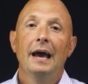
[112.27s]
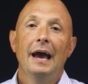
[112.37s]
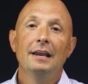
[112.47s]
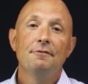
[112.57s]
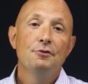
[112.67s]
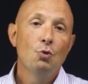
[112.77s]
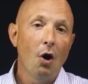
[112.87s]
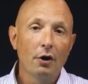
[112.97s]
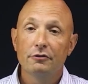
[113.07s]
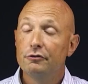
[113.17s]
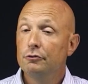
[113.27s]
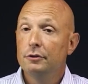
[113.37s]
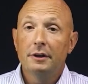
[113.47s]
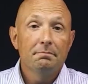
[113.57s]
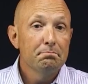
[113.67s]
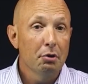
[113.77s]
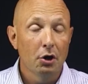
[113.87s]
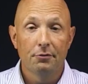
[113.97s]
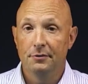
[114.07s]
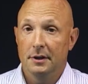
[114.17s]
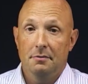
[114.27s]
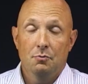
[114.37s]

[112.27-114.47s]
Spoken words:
And if you are a student, perfect.